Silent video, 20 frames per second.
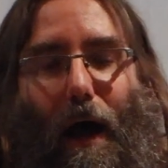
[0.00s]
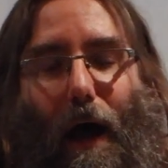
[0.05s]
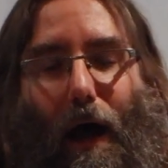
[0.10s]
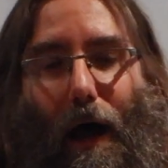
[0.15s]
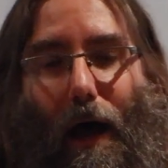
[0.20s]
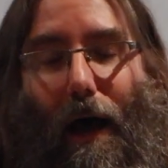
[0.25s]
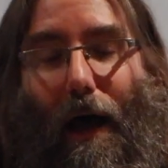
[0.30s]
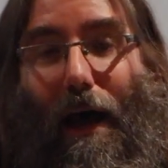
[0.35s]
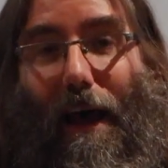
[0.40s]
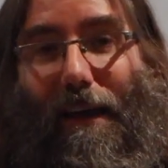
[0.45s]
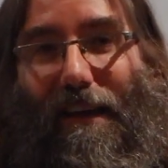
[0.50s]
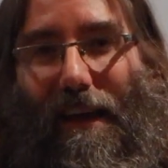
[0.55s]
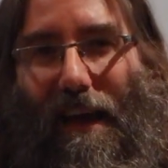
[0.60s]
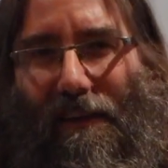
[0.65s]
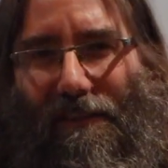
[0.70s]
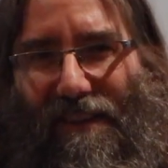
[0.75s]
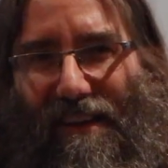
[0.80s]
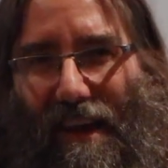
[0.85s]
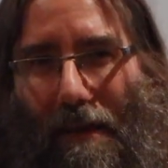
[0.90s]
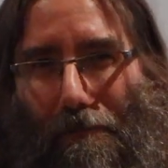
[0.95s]
As
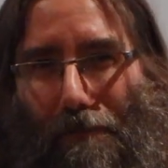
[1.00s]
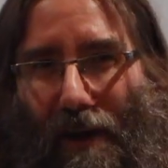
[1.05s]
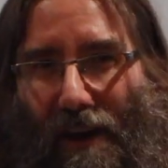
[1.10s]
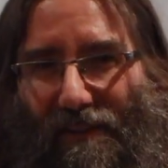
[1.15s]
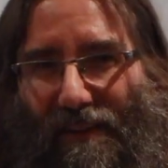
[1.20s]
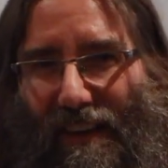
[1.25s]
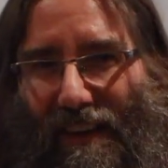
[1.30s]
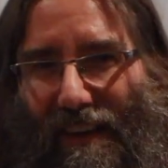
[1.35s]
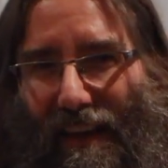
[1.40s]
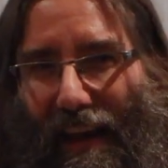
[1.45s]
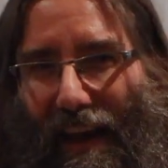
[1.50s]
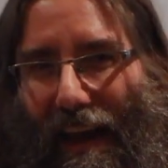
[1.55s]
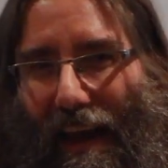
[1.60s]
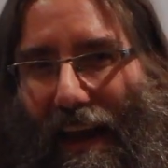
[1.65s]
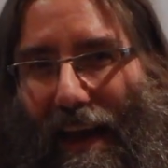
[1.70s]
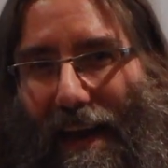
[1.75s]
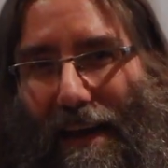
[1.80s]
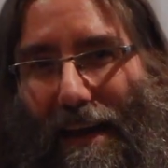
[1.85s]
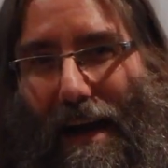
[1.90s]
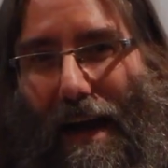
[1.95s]
I've said
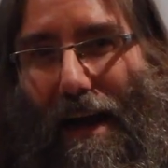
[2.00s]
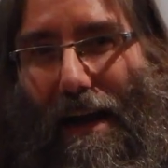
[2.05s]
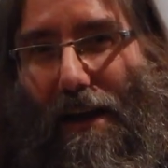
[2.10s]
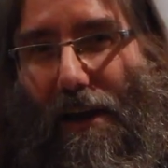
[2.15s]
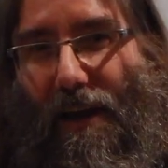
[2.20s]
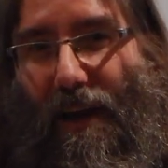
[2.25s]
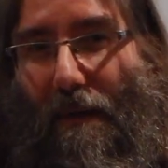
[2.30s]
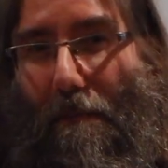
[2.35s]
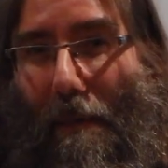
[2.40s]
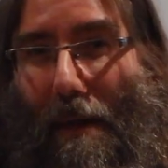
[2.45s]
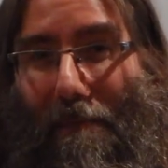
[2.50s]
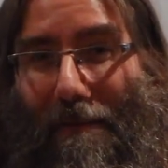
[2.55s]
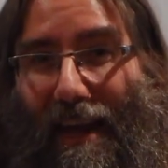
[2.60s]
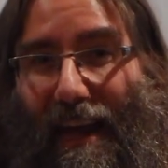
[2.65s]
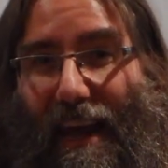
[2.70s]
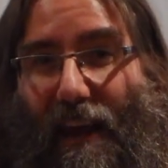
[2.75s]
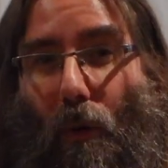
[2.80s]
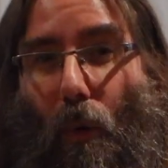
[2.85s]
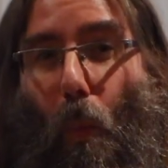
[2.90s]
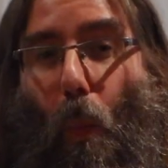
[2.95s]
previously, you can maybe
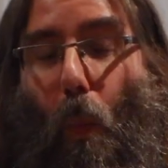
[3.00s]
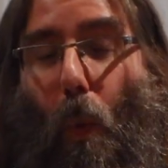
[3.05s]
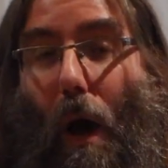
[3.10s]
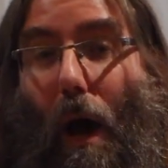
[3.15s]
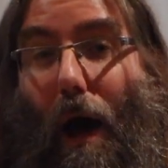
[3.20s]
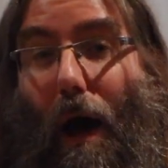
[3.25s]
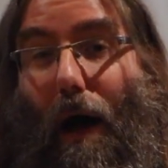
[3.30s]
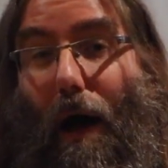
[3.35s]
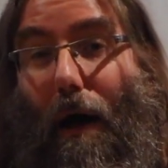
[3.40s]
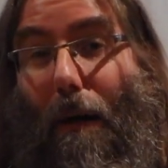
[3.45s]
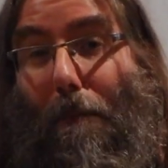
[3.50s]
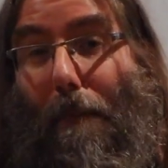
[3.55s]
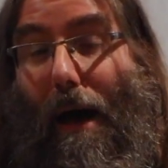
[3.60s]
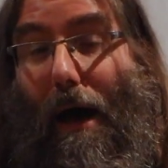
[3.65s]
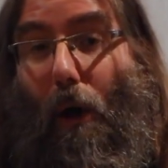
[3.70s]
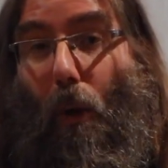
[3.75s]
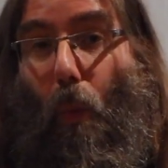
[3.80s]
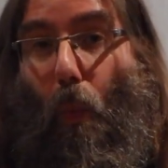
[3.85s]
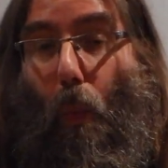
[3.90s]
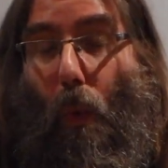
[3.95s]
get
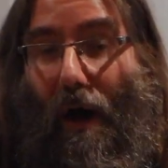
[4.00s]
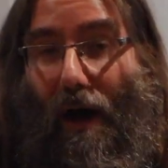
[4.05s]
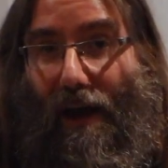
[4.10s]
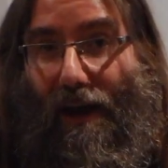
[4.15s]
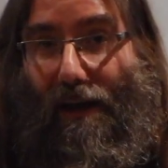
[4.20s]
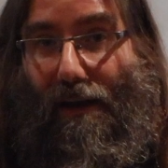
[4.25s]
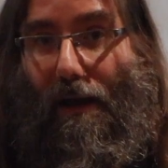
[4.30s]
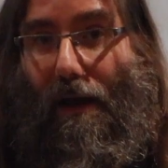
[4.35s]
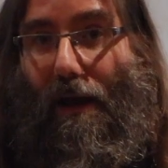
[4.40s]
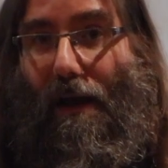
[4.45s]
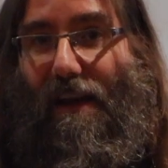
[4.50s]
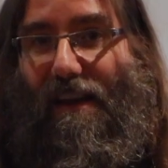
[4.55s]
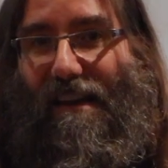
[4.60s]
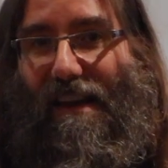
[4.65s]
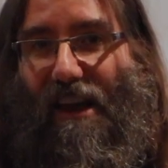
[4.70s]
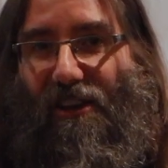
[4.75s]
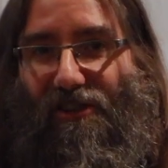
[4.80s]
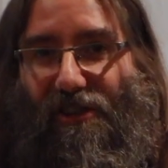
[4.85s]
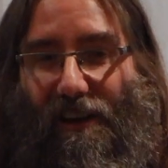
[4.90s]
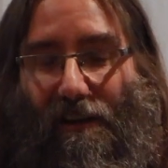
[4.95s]
about 1
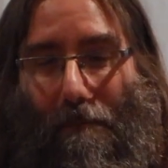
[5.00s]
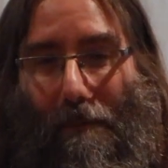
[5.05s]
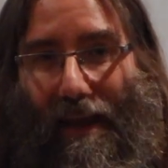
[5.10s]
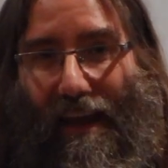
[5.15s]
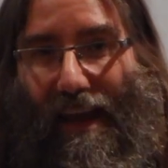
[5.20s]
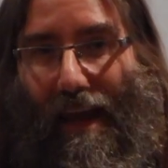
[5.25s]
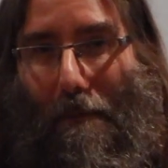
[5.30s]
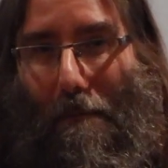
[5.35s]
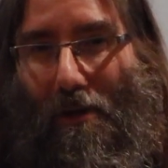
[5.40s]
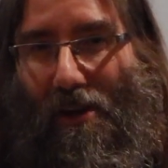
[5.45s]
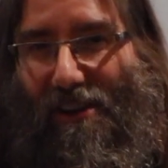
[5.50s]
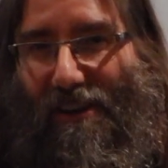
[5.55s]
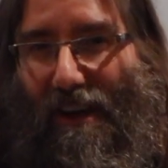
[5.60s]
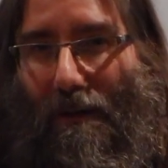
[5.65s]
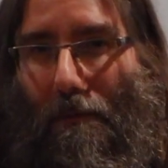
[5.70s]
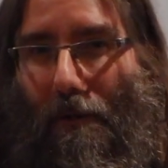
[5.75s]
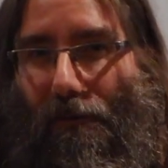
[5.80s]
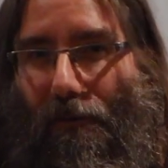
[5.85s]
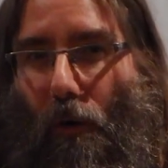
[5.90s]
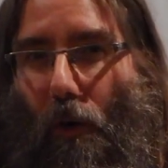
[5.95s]
session of making music
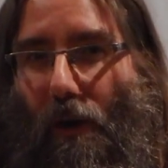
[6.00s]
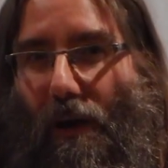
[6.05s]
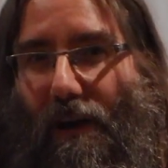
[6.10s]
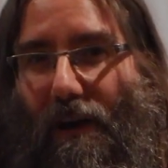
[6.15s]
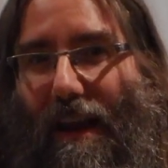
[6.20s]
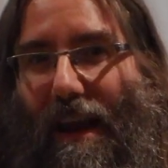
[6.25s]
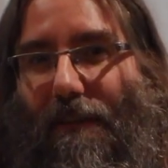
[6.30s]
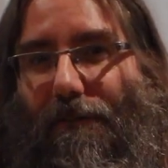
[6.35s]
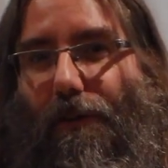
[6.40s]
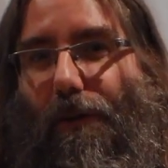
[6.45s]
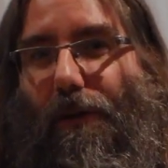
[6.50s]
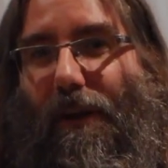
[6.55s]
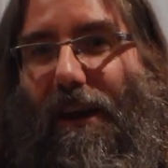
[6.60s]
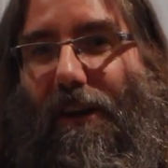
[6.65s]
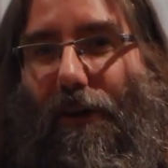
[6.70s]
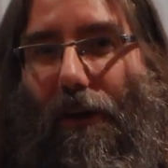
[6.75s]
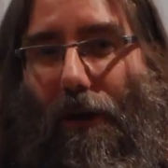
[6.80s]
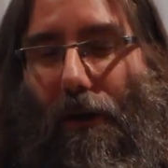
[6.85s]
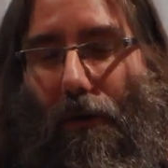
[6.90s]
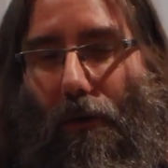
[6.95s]
before you're going to have to
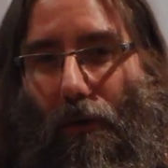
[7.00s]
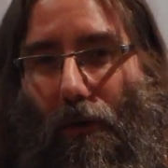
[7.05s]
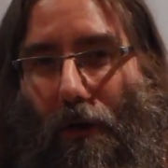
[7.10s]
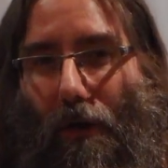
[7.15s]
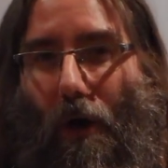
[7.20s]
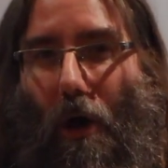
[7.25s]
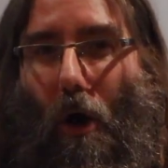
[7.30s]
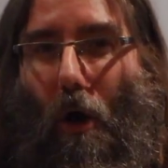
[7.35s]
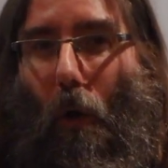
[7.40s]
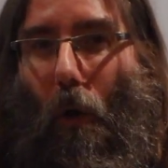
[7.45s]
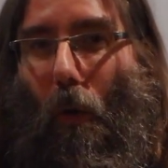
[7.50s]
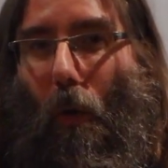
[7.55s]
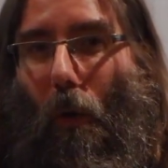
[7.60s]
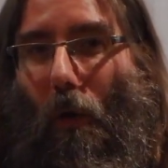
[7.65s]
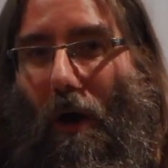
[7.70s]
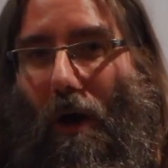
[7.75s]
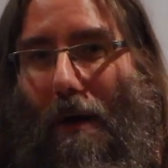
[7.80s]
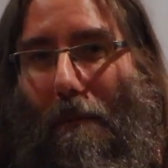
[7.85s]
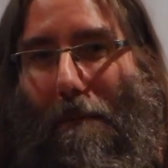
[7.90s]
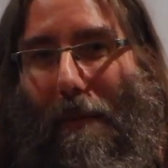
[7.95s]
retune,
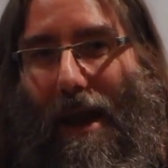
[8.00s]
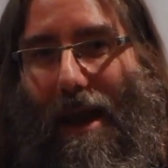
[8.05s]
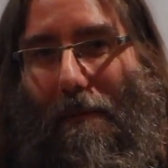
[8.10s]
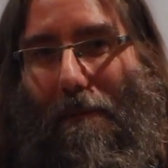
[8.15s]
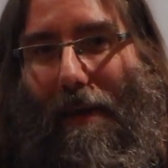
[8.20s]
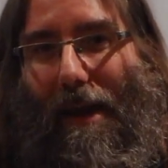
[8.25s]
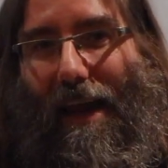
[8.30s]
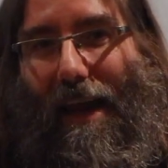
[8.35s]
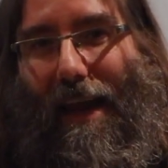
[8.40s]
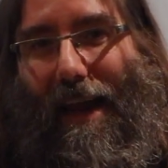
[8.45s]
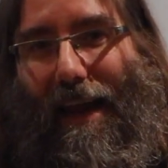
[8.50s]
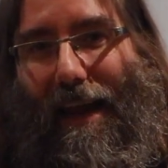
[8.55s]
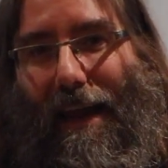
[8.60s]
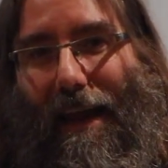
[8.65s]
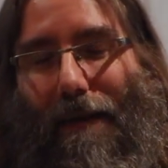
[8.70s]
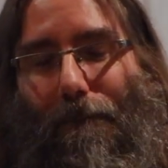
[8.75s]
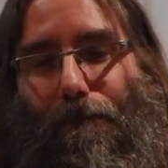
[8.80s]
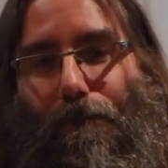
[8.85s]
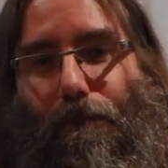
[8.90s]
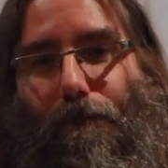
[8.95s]
or
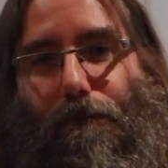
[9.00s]
maybe